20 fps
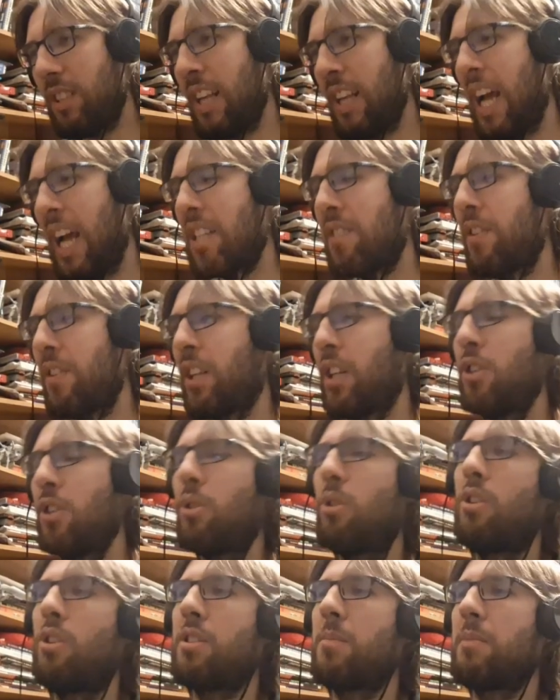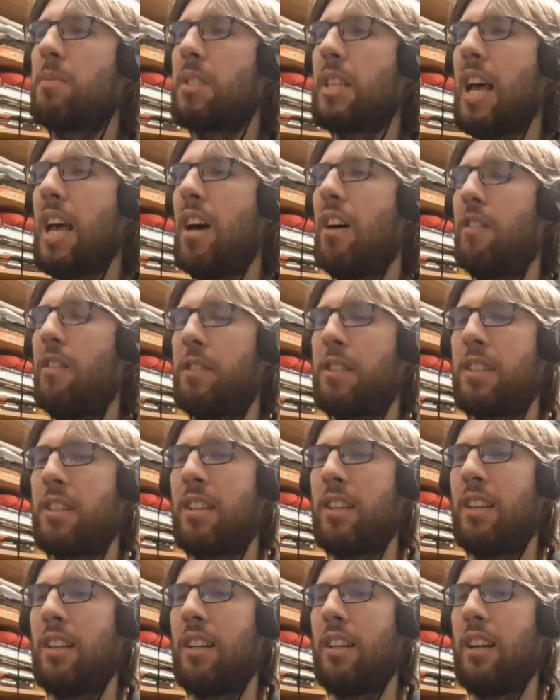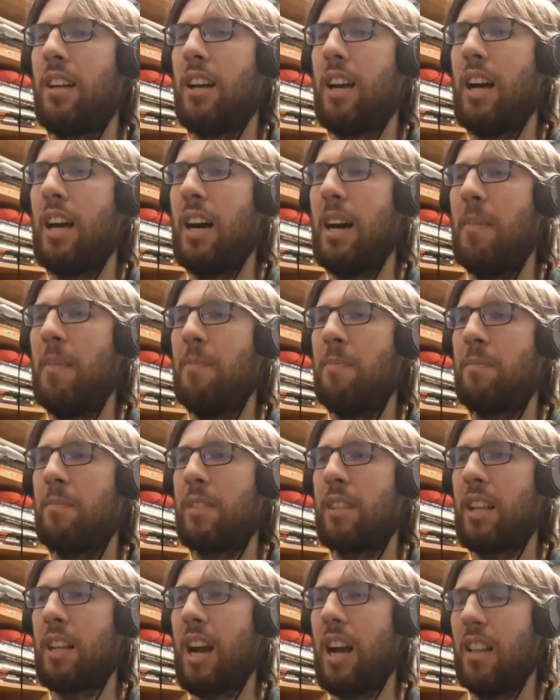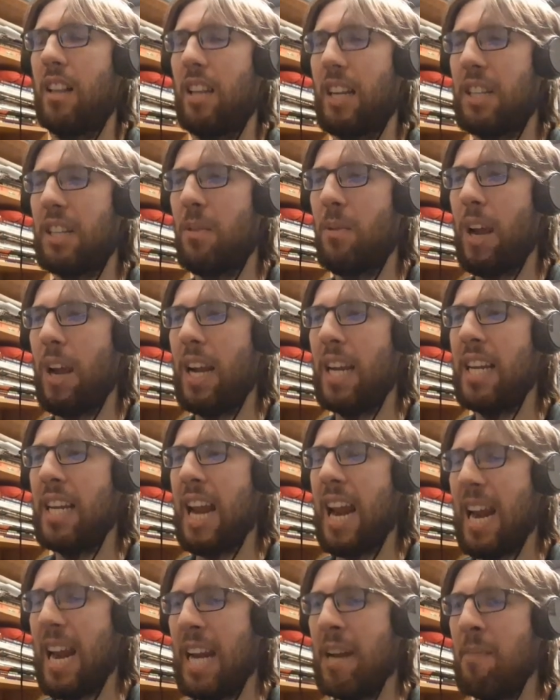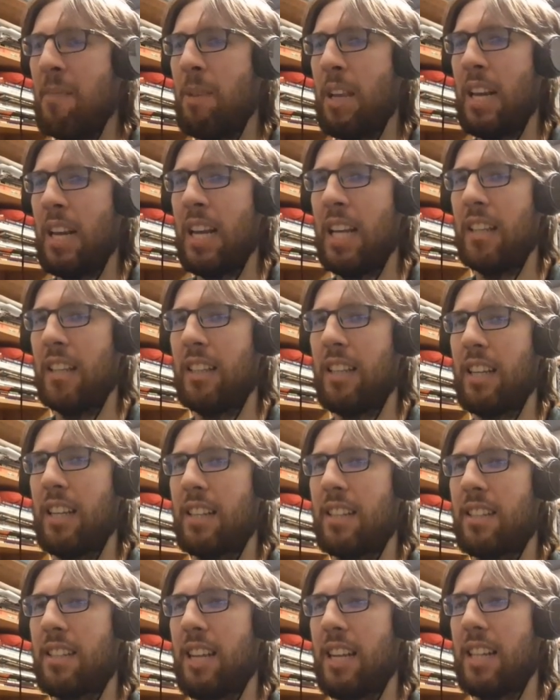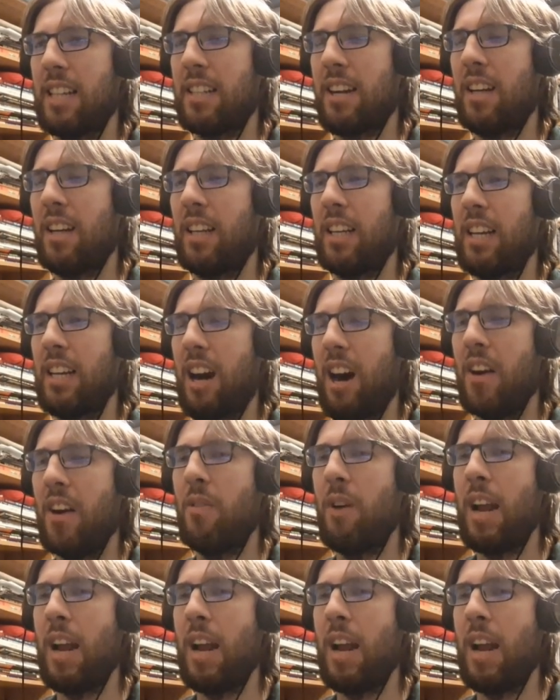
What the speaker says: as for the controls themselves, I like the way you aim in it. It's got like an auto